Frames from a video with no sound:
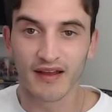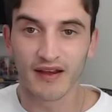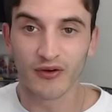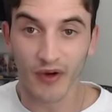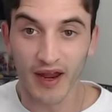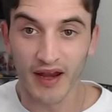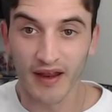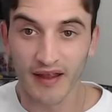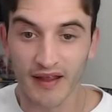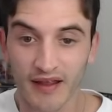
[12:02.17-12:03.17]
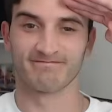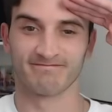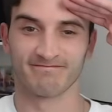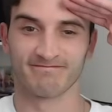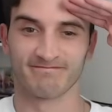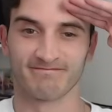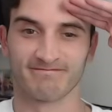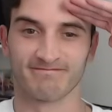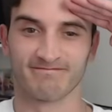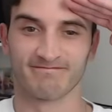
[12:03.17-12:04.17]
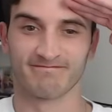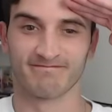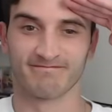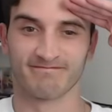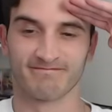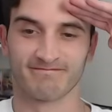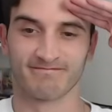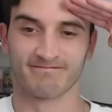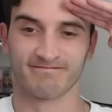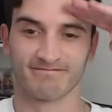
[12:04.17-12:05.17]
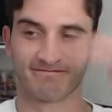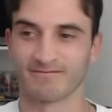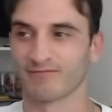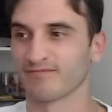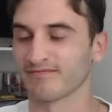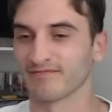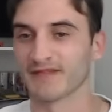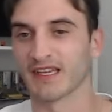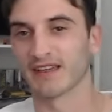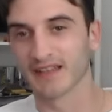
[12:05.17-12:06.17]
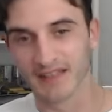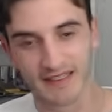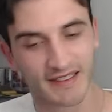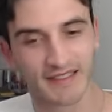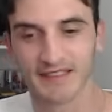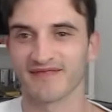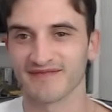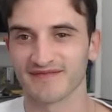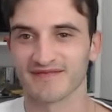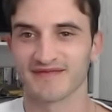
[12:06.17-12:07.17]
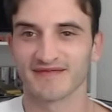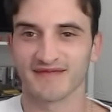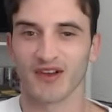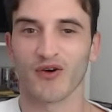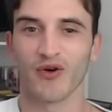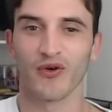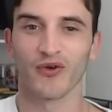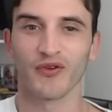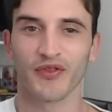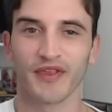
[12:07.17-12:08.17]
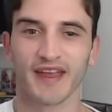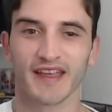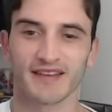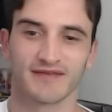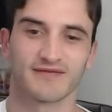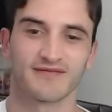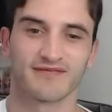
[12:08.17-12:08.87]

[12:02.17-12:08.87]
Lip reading: Steelix sends Eggshine to the Shadow Realm. And because of these valiant efforts, my Ace Egg cleans up easily for our